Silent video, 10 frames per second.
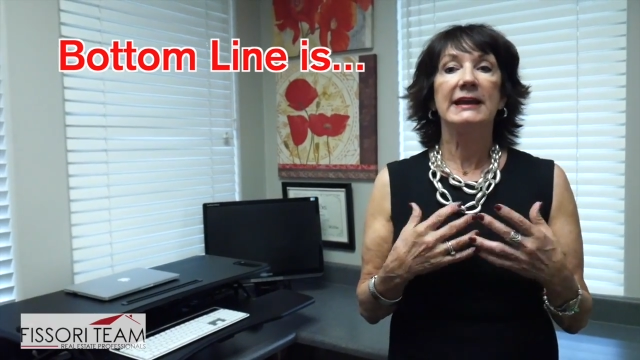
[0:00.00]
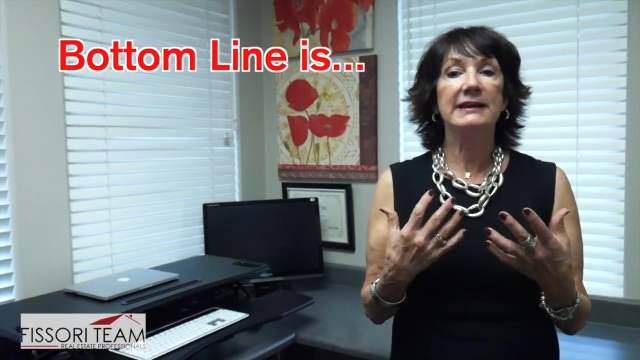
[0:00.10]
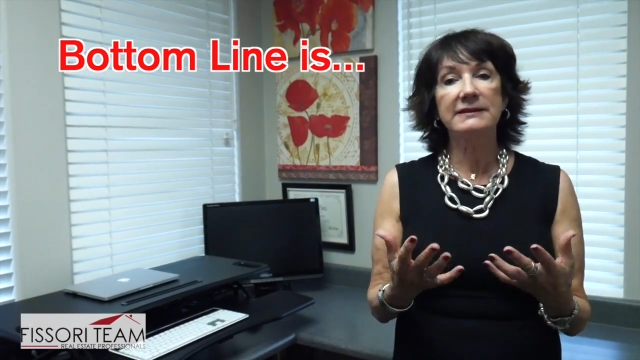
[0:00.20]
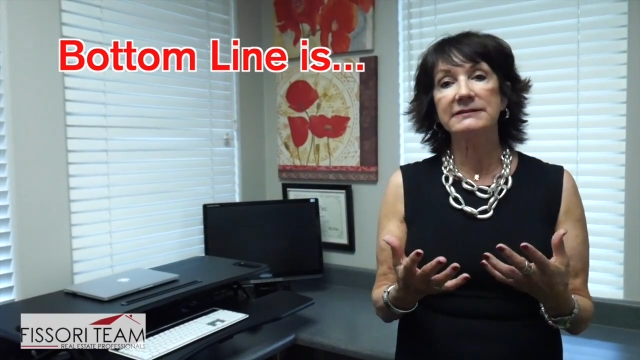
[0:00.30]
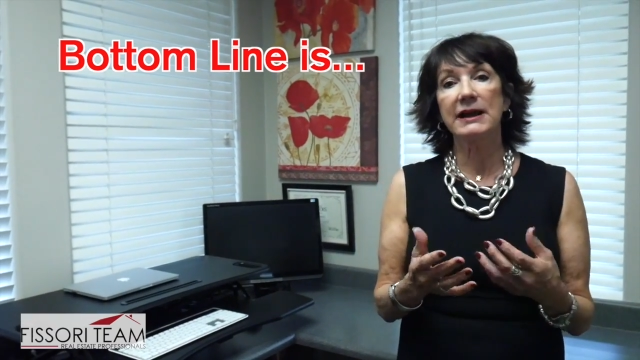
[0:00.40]

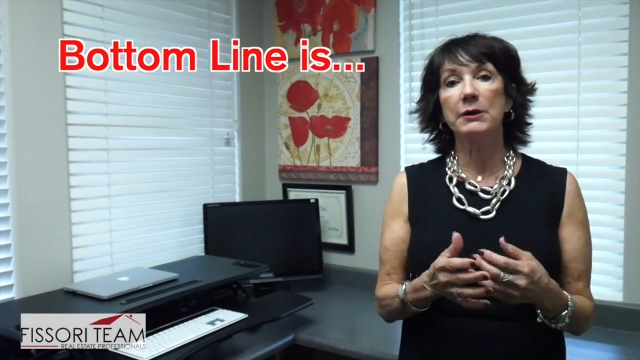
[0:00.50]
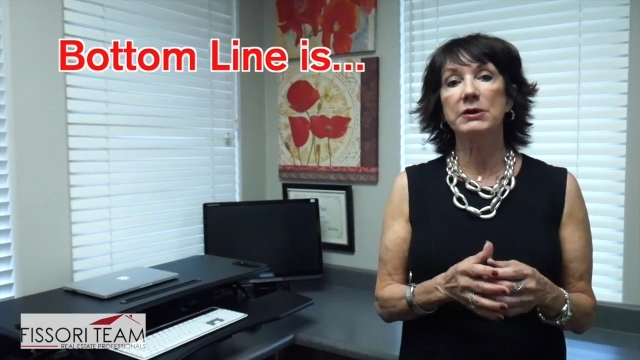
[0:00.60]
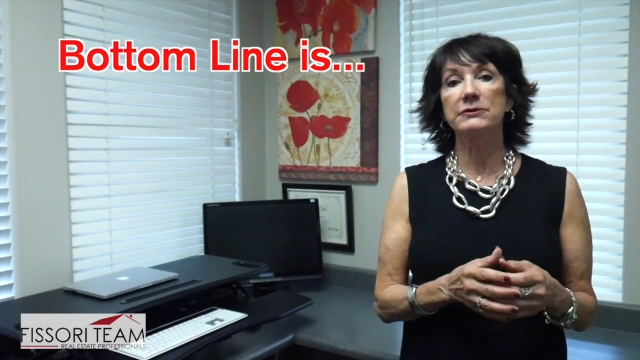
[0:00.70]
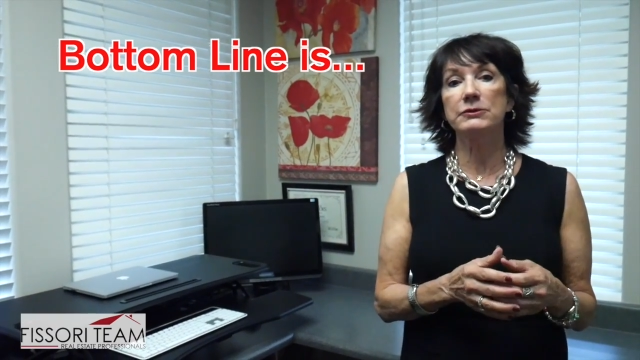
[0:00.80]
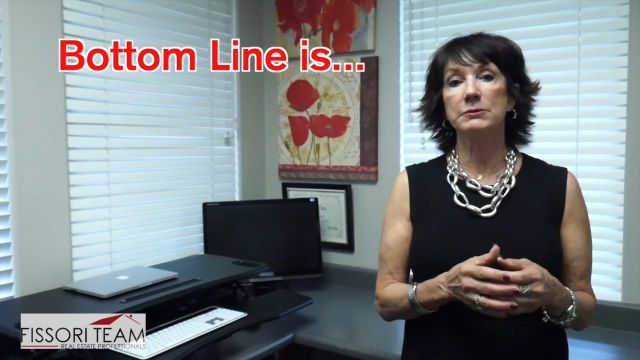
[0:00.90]
It is,
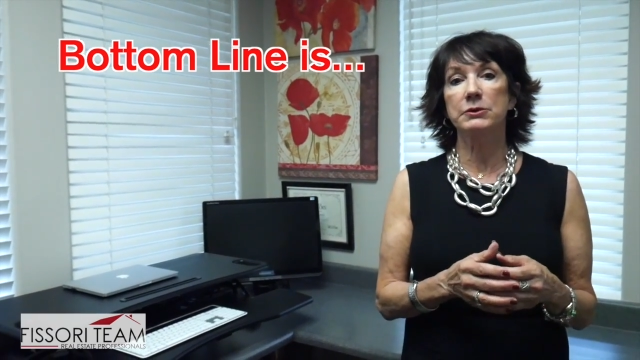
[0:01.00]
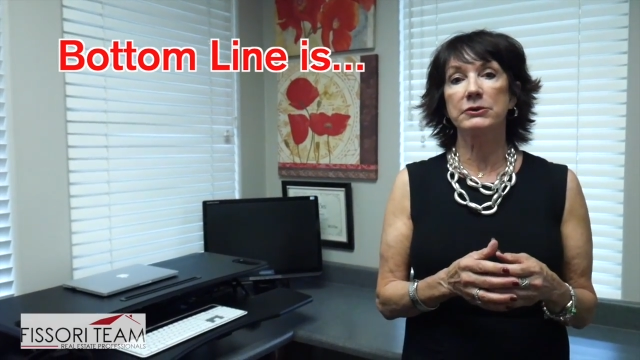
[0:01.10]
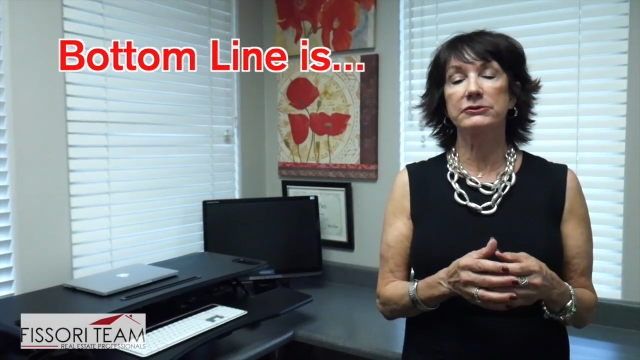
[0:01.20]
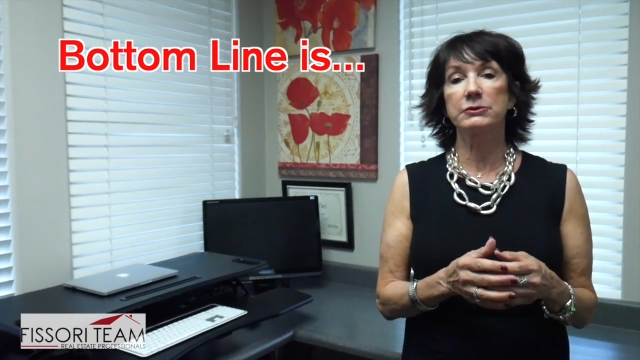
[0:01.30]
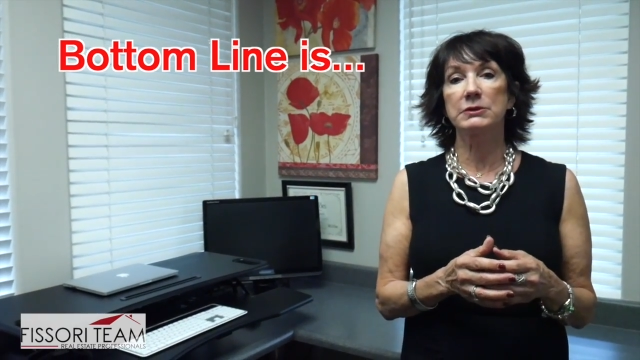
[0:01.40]
however,
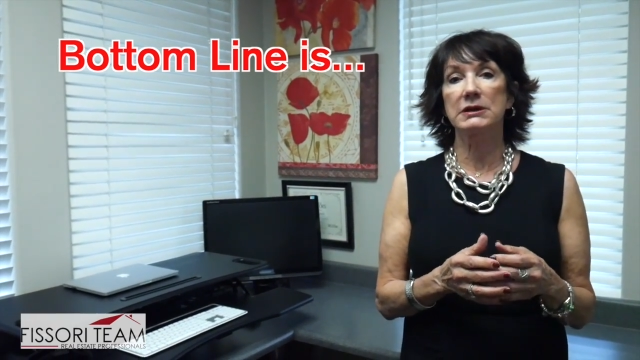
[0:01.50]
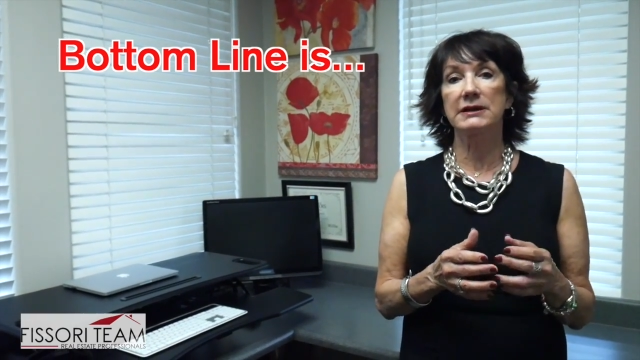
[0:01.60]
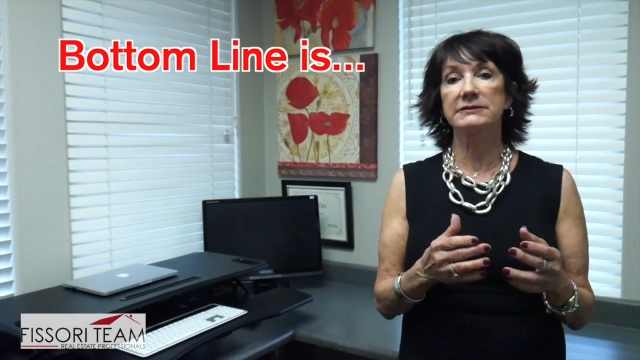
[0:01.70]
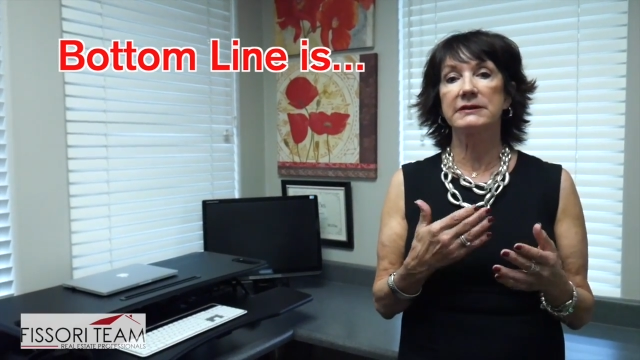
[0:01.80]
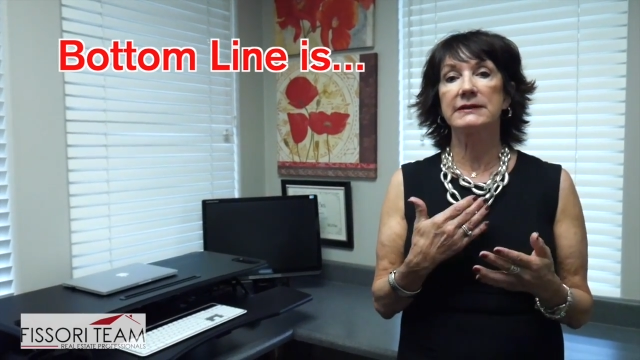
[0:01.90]
important to
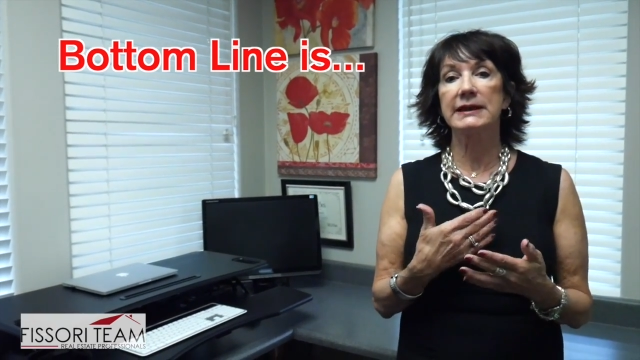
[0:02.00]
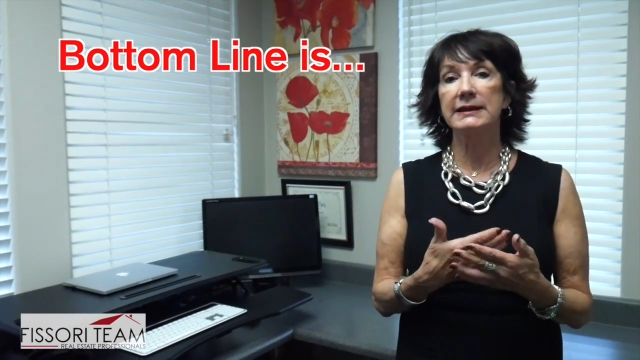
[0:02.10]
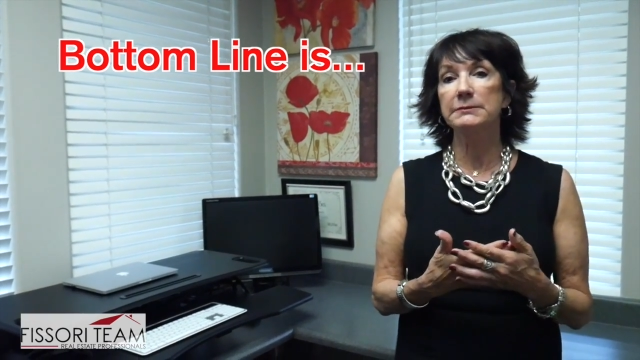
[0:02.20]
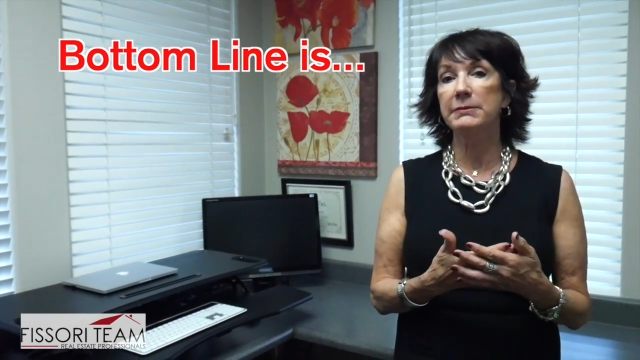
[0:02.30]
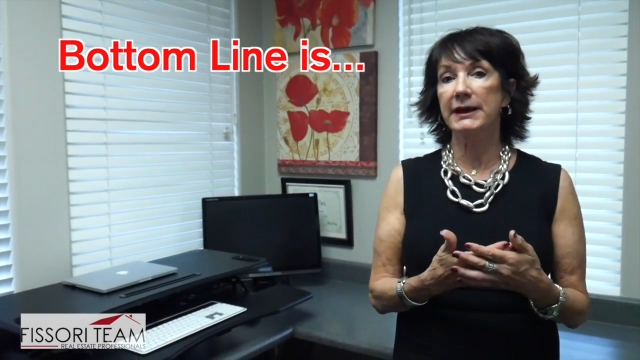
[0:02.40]
realize that the
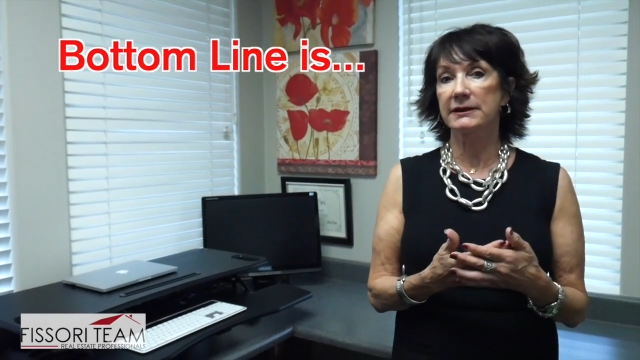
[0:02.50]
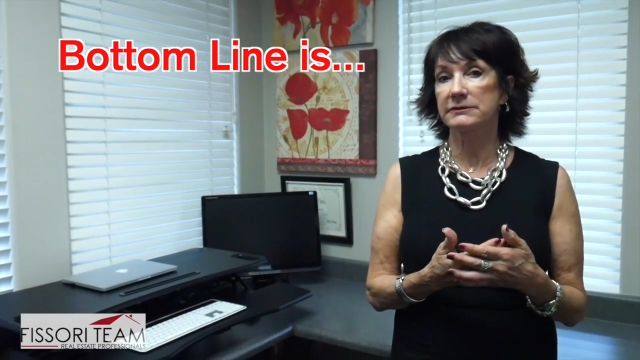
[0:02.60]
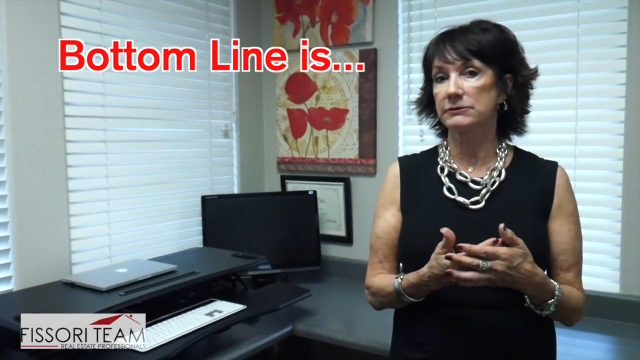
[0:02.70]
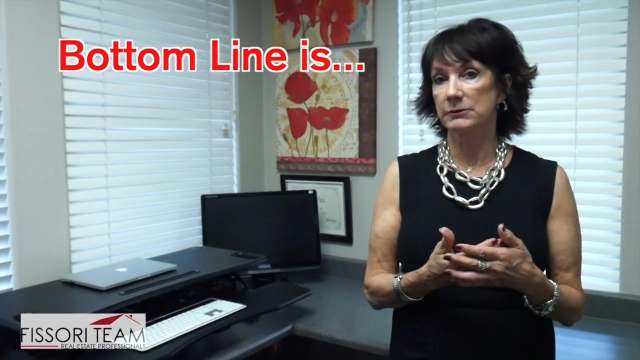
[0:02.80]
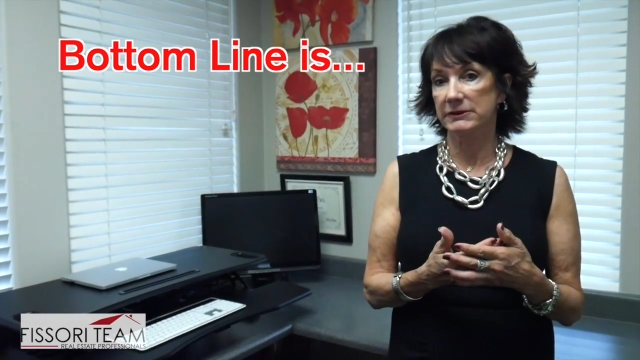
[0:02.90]

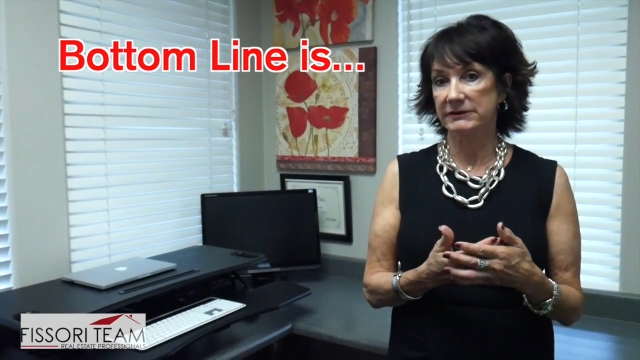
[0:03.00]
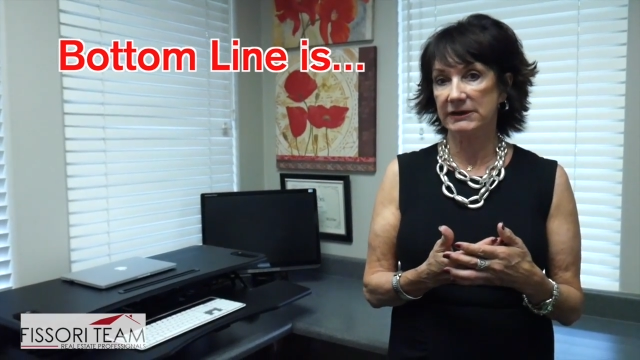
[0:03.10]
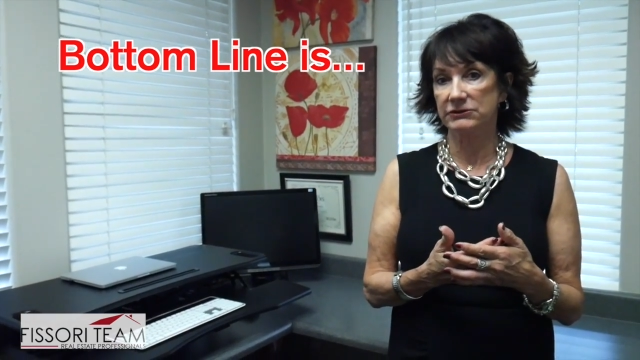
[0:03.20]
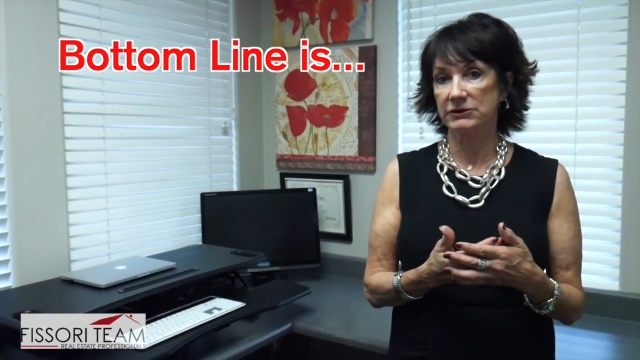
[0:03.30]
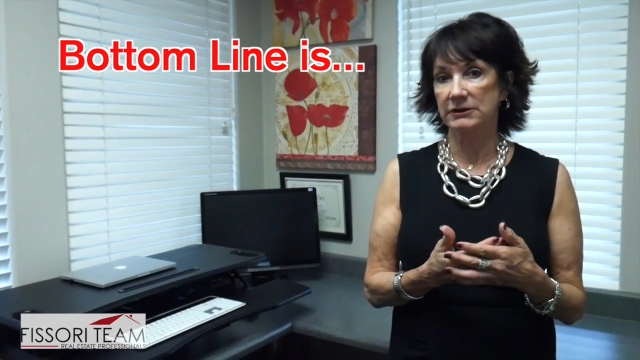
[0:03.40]
impact of a
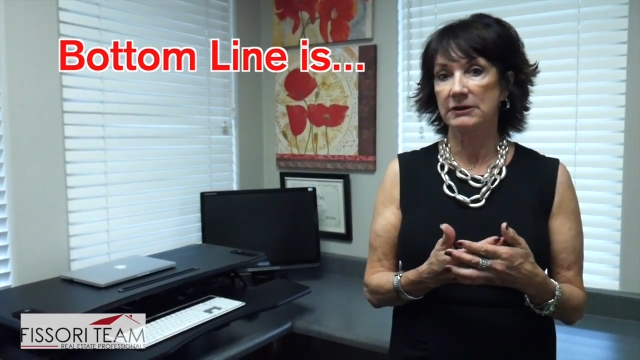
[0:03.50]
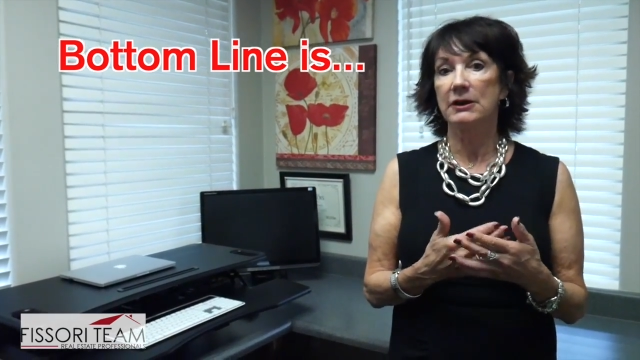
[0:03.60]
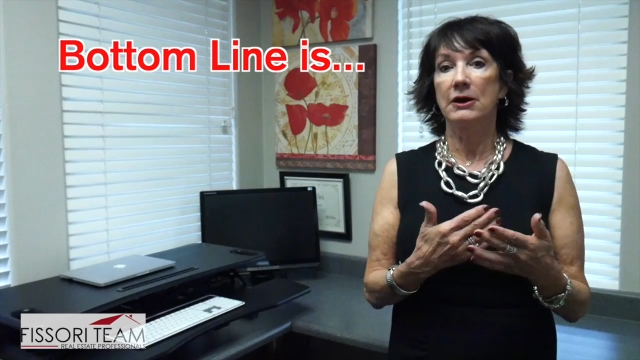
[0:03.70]
recession